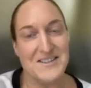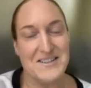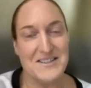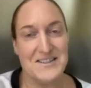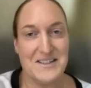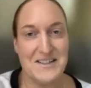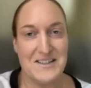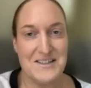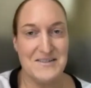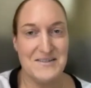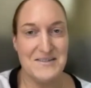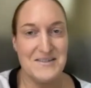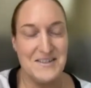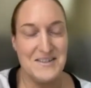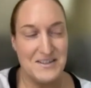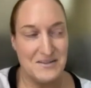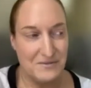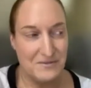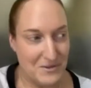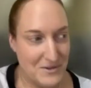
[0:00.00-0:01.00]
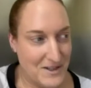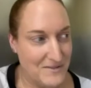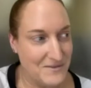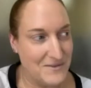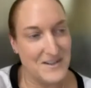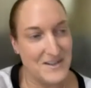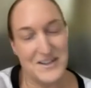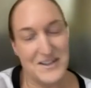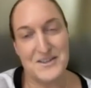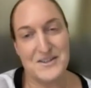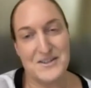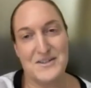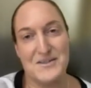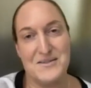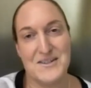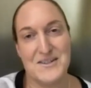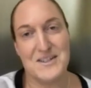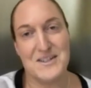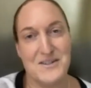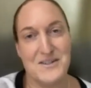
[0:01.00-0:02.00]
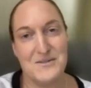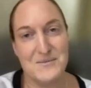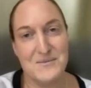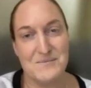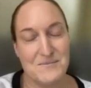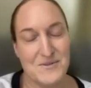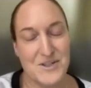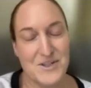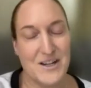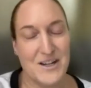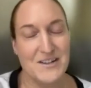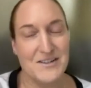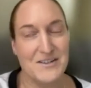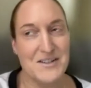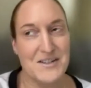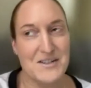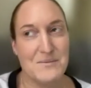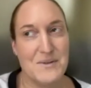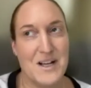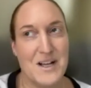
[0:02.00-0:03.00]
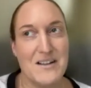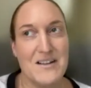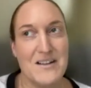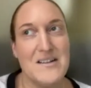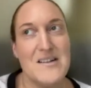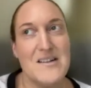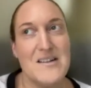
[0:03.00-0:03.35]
and then if you have another, you know, child as well.